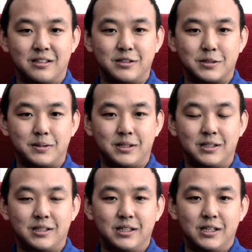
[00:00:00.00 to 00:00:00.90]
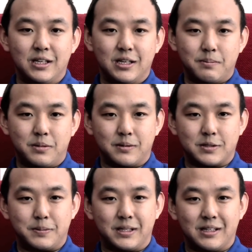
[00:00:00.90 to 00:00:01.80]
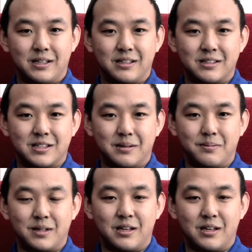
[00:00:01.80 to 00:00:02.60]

you see people speaking some